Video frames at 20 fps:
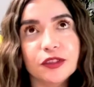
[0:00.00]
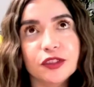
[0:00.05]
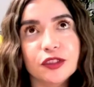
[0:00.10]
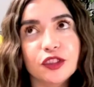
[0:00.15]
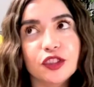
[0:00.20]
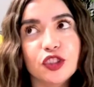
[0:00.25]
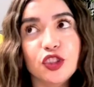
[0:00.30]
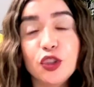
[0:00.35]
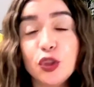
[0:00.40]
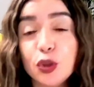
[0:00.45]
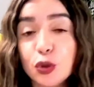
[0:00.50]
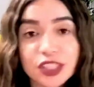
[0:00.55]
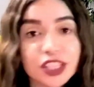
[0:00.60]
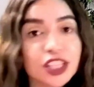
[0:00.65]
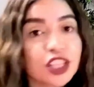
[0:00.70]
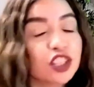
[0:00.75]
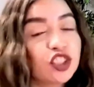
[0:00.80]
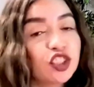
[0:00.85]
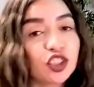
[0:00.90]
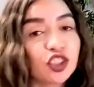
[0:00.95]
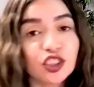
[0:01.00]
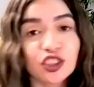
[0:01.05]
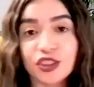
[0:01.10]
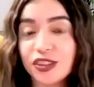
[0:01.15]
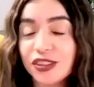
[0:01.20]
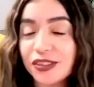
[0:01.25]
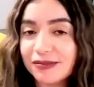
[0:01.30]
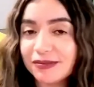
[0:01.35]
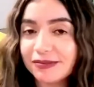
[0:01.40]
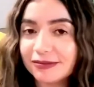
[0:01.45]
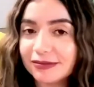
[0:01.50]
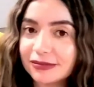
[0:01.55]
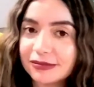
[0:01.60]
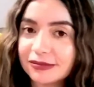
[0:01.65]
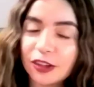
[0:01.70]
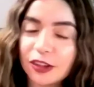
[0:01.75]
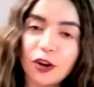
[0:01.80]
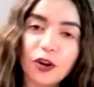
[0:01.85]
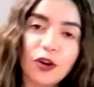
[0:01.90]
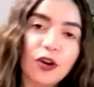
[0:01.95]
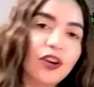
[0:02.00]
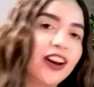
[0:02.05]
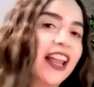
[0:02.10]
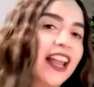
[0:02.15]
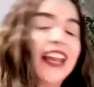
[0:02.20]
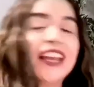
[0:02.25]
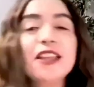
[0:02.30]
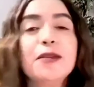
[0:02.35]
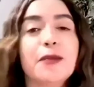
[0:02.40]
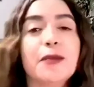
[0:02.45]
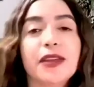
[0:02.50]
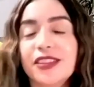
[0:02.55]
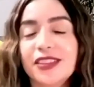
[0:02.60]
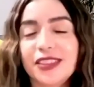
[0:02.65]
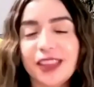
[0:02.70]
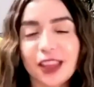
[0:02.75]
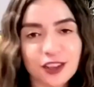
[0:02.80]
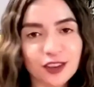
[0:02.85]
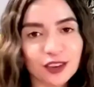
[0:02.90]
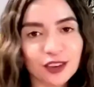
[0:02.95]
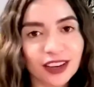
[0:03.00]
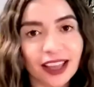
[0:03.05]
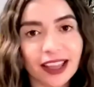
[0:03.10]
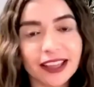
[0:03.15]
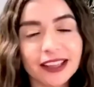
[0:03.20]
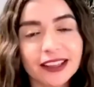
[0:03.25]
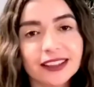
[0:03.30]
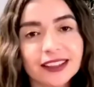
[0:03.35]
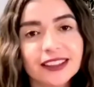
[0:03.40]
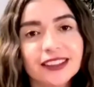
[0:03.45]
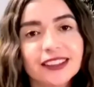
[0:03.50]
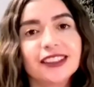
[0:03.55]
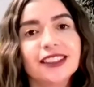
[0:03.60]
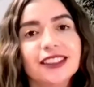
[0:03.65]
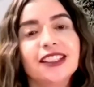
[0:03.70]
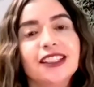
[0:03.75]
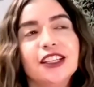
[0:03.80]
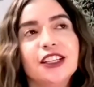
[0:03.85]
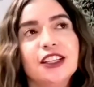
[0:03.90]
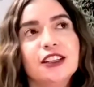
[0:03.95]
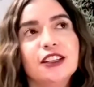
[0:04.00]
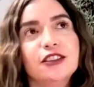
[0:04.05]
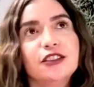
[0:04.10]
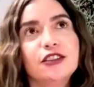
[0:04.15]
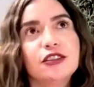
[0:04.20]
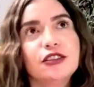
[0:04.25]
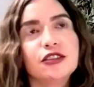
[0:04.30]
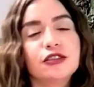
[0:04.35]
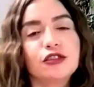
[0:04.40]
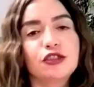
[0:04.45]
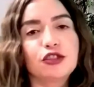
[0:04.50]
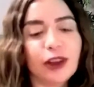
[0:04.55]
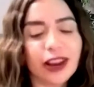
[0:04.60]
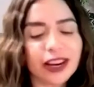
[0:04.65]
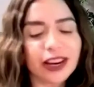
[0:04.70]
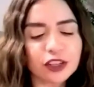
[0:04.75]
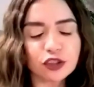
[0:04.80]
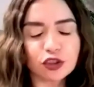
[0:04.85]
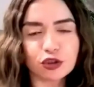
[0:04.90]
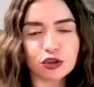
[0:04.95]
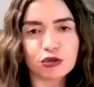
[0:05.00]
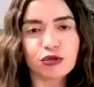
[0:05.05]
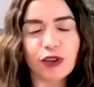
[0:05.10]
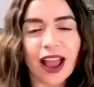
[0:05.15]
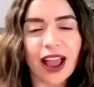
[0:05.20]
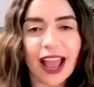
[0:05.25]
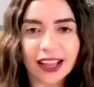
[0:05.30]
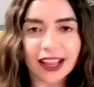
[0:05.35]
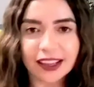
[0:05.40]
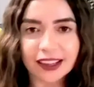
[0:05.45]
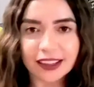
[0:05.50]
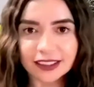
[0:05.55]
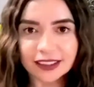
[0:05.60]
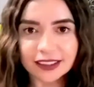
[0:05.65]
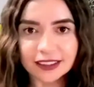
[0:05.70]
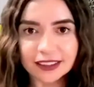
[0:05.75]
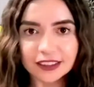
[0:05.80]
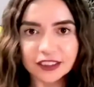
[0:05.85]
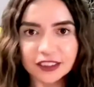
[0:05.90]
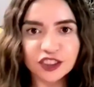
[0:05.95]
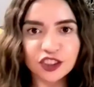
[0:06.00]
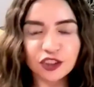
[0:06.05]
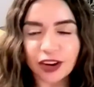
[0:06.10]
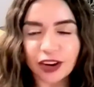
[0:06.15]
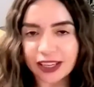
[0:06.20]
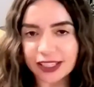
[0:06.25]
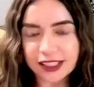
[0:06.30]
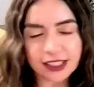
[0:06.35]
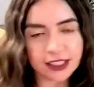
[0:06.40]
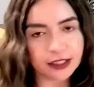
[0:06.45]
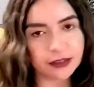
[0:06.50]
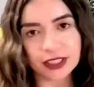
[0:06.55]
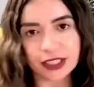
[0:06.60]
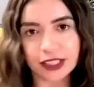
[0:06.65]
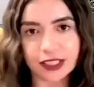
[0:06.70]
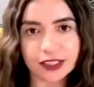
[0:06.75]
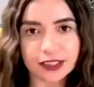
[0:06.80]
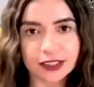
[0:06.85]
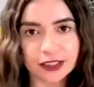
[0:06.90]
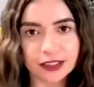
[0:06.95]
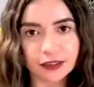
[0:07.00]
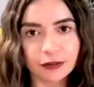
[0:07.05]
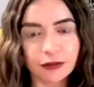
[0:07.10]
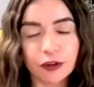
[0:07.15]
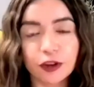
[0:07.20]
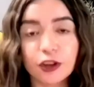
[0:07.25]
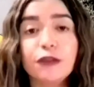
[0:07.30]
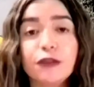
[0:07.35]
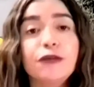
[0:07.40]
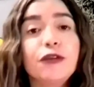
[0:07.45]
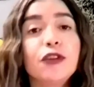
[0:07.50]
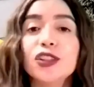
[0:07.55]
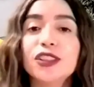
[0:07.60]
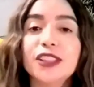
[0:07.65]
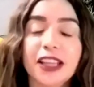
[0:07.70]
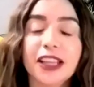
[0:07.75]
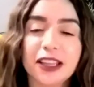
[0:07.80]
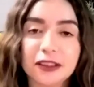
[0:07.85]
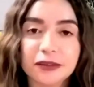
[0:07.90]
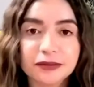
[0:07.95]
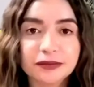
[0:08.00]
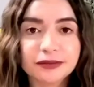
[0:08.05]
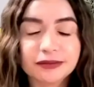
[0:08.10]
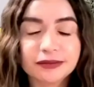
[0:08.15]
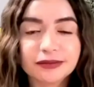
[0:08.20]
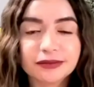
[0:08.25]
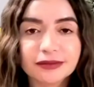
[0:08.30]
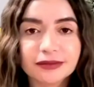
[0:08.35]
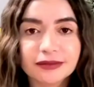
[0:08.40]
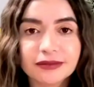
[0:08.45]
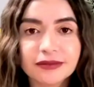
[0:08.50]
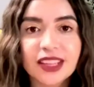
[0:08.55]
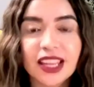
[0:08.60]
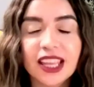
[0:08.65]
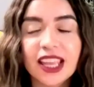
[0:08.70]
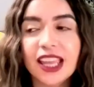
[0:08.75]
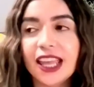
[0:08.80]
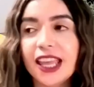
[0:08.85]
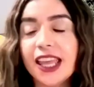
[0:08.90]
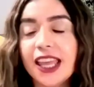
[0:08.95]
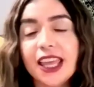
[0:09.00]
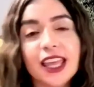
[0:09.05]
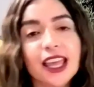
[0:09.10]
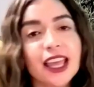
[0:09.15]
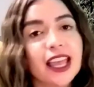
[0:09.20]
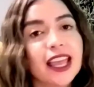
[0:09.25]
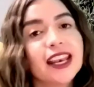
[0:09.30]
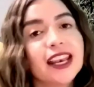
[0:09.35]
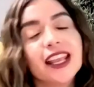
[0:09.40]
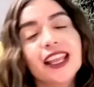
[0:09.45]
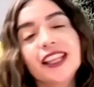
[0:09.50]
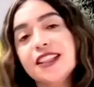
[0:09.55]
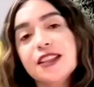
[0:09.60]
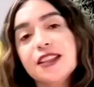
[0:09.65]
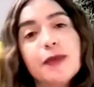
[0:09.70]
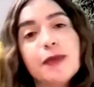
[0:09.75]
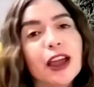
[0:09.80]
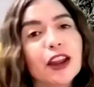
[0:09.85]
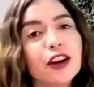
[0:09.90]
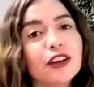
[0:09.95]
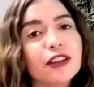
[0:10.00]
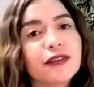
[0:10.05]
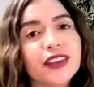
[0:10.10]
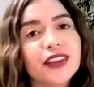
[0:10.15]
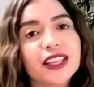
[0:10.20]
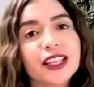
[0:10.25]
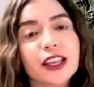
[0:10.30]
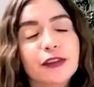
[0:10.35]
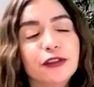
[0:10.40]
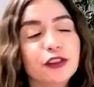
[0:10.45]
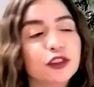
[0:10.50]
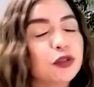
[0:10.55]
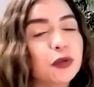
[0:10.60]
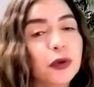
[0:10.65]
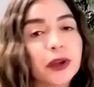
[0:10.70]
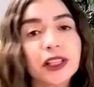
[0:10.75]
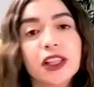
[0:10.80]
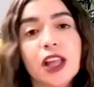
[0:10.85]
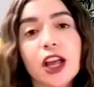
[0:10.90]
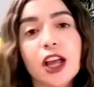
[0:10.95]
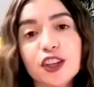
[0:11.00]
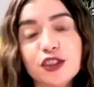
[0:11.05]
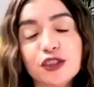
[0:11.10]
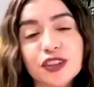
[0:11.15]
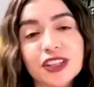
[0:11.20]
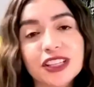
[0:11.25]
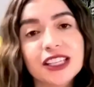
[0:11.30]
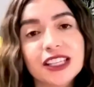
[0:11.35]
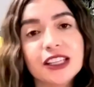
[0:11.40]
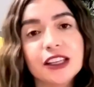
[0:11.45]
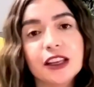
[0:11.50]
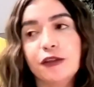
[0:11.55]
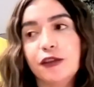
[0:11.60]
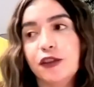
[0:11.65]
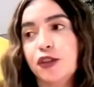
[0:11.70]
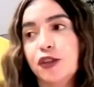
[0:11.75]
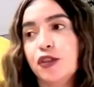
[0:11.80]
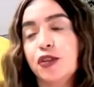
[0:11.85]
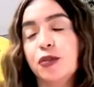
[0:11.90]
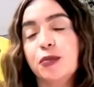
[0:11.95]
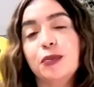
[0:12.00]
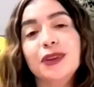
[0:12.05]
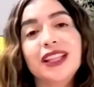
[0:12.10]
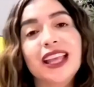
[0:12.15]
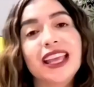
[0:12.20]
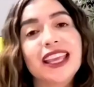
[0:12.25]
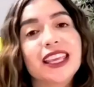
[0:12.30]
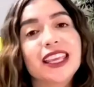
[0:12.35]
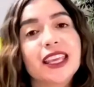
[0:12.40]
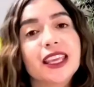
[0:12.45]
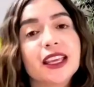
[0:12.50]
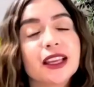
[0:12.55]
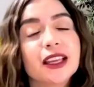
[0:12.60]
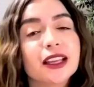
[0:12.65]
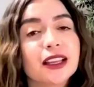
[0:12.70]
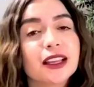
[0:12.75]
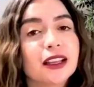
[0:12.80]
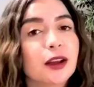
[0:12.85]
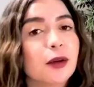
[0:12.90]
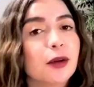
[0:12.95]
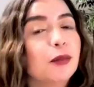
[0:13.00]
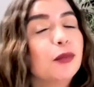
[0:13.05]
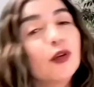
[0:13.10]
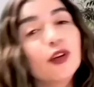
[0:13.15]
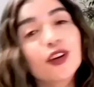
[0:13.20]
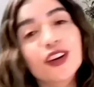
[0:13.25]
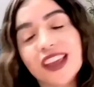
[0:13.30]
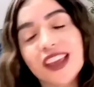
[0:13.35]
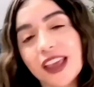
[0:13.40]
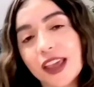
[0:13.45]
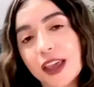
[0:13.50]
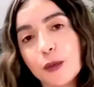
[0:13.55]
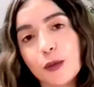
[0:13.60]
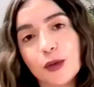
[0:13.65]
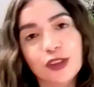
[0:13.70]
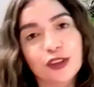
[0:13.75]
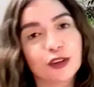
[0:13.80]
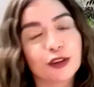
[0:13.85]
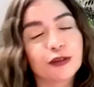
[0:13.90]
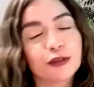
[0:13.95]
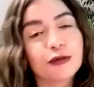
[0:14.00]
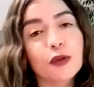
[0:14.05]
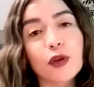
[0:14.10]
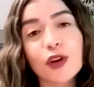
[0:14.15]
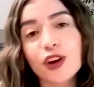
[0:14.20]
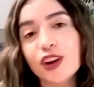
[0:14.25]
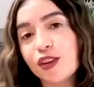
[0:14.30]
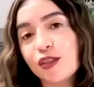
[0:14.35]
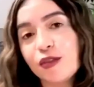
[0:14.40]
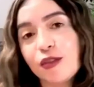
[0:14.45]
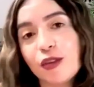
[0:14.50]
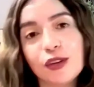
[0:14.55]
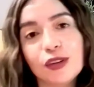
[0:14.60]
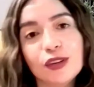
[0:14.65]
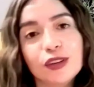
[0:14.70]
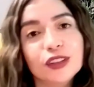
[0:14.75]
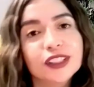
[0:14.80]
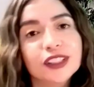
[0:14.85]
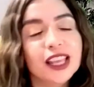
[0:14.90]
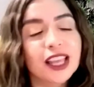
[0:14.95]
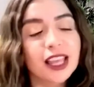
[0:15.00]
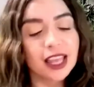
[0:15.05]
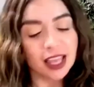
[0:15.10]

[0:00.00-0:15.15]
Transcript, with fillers: Using a journal or any method that you like, try to track your activities for a full day. And it doesn't matter if, it, if you're doing laundry, if you're playing a board game with your four year old,